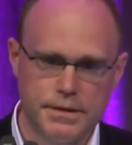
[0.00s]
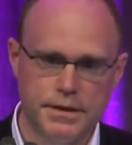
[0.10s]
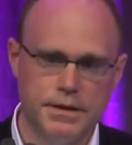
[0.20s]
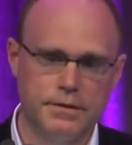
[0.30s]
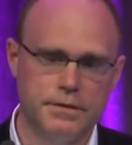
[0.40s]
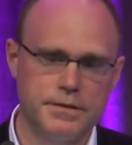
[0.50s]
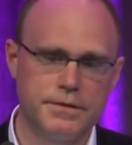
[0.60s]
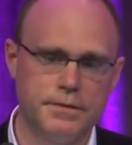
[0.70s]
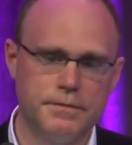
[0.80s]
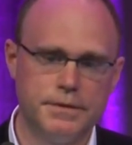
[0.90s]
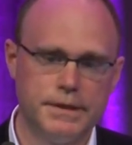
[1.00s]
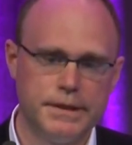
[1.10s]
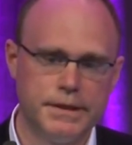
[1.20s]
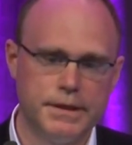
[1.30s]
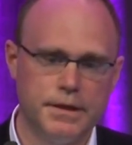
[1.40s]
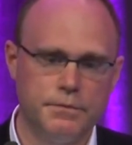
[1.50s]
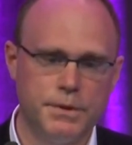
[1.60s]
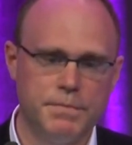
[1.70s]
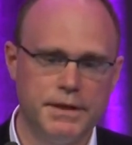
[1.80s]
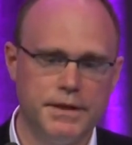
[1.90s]
and also
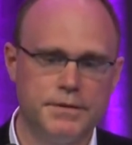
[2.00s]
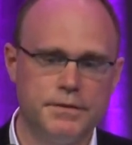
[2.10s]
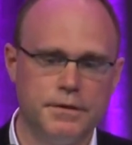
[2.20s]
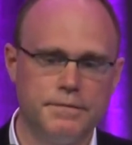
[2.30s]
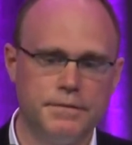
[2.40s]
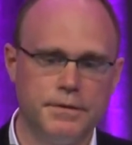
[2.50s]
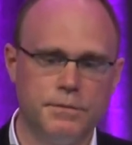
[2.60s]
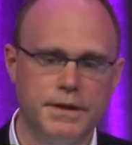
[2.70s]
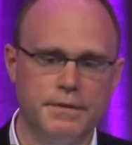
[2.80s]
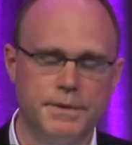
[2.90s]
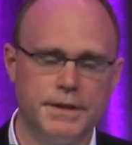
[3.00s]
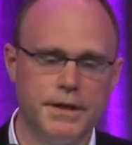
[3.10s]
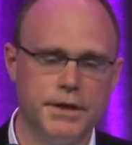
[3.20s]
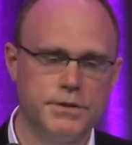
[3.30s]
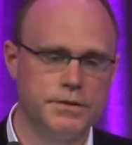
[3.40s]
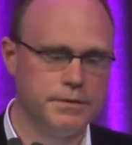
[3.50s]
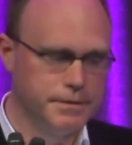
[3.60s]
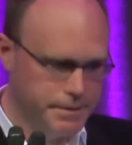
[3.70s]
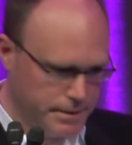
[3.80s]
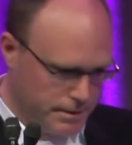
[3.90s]
we plan to offer one application
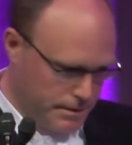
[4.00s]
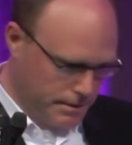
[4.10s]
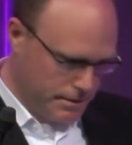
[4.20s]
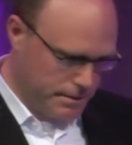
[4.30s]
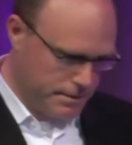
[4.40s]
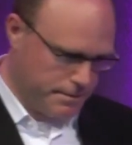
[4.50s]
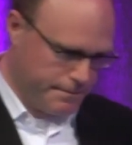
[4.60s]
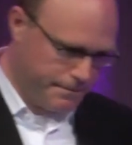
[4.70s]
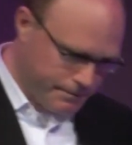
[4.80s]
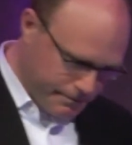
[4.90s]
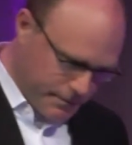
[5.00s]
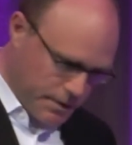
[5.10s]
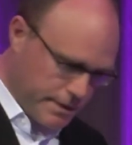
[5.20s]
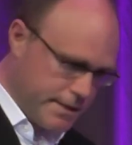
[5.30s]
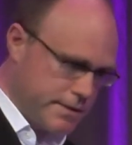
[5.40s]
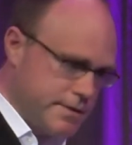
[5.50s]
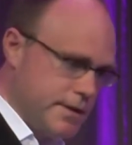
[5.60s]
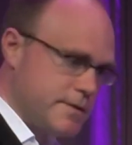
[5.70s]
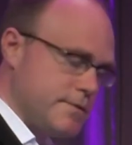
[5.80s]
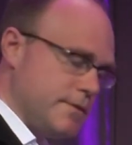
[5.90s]
to get
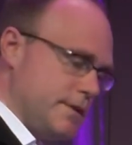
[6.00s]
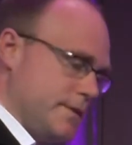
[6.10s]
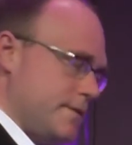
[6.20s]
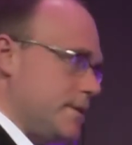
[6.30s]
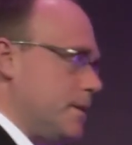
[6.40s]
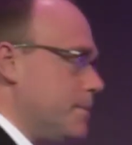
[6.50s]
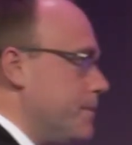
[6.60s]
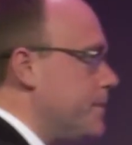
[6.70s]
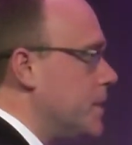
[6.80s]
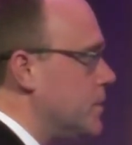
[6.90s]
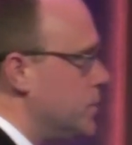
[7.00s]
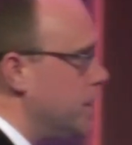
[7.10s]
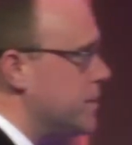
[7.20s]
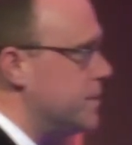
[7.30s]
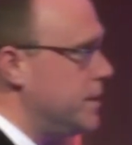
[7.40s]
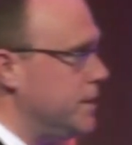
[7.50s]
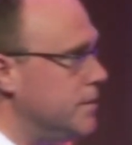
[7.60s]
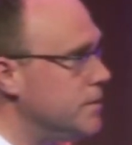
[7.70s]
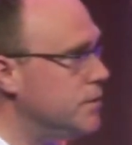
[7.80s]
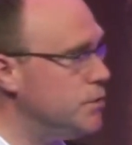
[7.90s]
access to this GSE
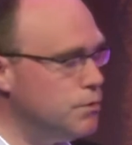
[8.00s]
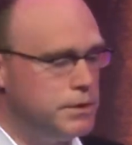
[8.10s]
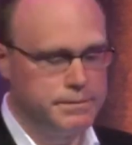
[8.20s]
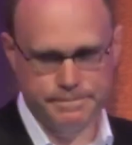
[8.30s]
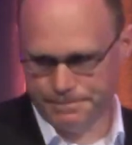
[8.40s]
tool.